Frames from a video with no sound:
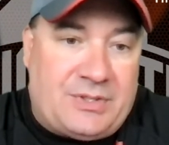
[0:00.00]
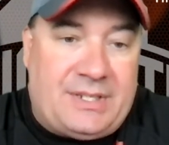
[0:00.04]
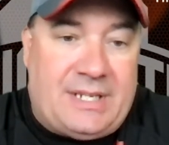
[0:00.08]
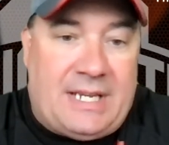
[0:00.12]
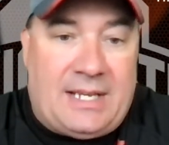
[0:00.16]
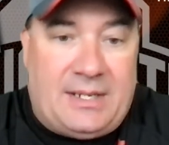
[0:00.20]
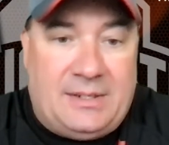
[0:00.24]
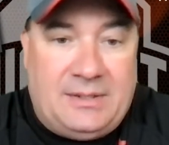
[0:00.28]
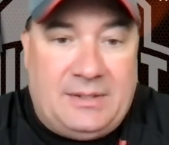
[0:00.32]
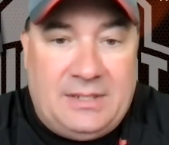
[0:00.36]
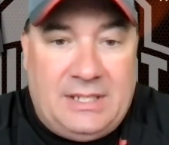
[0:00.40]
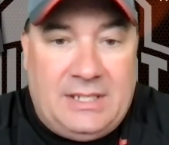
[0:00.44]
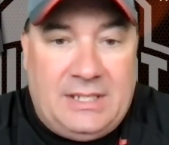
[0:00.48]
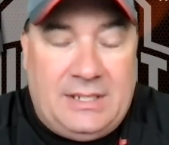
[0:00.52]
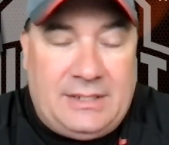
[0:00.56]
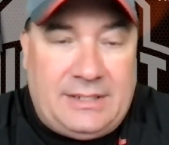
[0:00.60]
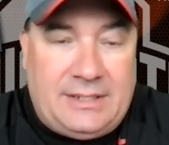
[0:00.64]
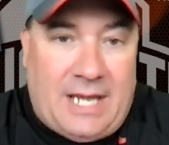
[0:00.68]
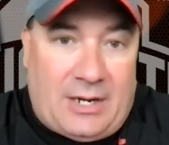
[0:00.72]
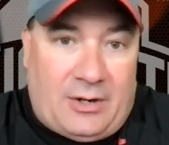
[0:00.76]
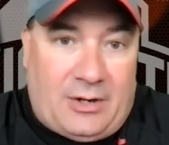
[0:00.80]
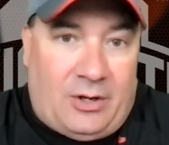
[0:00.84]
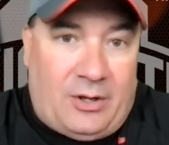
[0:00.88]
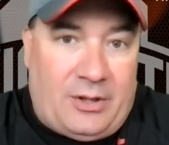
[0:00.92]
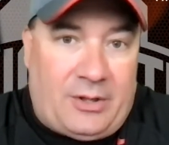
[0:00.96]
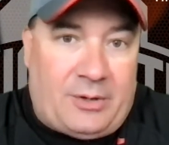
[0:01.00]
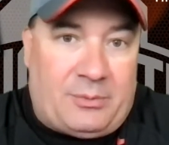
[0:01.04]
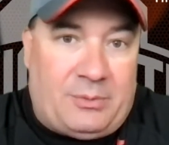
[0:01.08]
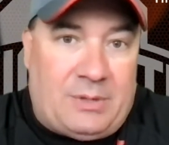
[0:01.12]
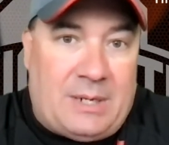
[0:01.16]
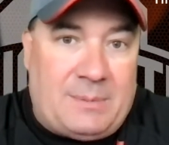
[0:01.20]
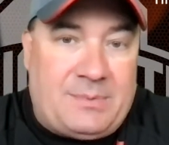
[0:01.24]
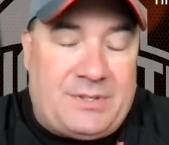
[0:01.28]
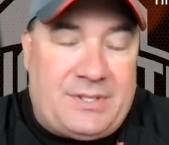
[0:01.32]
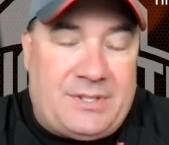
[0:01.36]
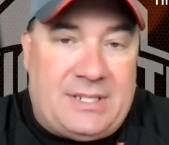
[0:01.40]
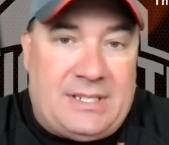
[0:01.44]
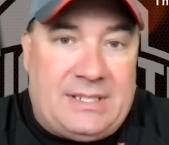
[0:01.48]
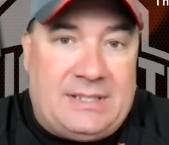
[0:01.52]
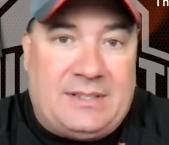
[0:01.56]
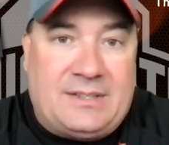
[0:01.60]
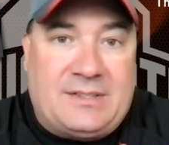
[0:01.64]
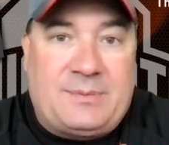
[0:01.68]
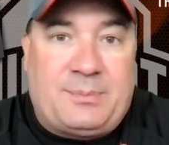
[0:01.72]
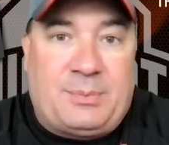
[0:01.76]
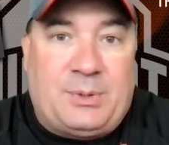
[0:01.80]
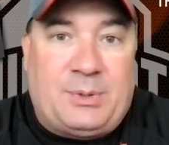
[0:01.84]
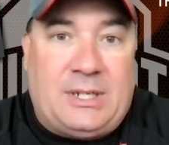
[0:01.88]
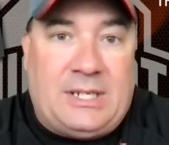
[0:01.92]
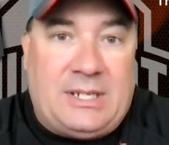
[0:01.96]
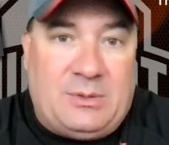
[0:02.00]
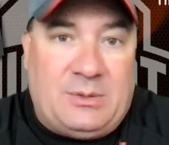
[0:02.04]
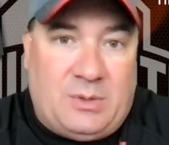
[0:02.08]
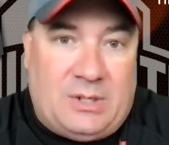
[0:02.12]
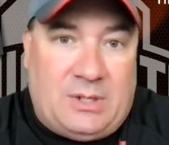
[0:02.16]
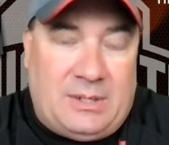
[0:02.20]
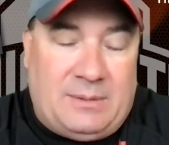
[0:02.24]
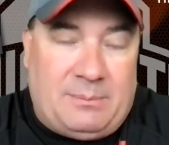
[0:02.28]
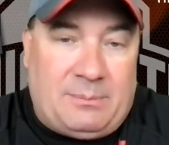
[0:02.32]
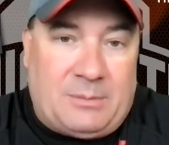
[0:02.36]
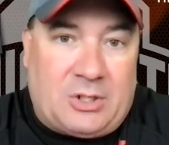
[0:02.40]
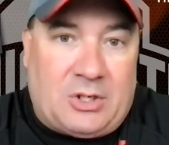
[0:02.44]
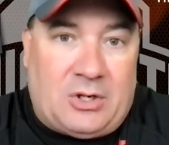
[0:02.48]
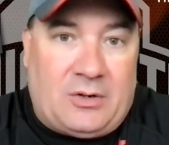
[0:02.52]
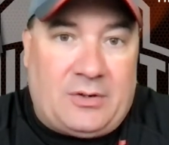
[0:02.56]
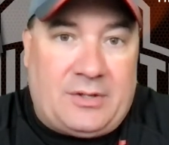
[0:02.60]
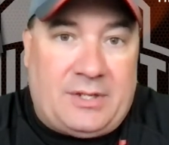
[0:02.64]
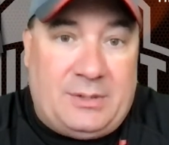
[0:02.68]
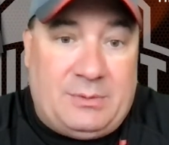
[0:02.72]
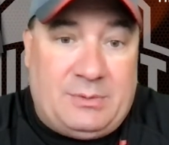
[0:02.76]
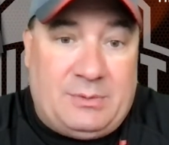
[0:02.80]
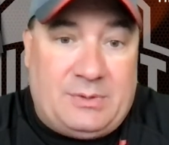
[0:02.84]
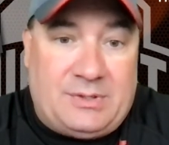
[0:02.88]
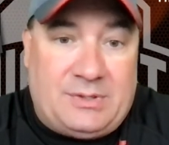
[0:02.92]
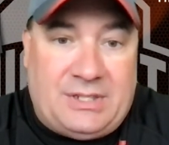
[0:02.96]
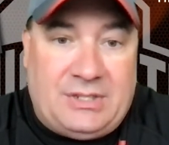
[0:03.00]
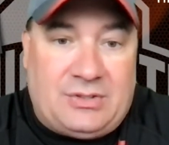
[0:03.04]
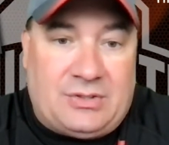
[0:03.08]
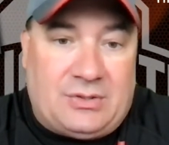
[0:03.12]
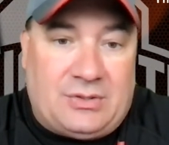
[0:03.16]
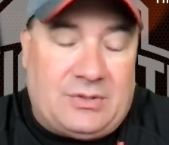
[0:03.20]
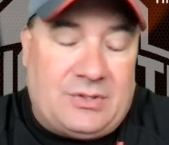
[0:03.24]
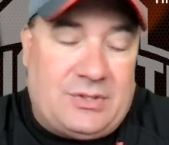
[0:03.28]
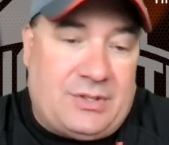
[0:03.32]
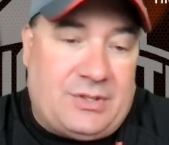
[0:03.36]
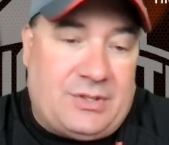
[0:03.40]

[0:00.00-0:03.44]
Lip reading: He had got all the reps in the spring when McCarthy was injured.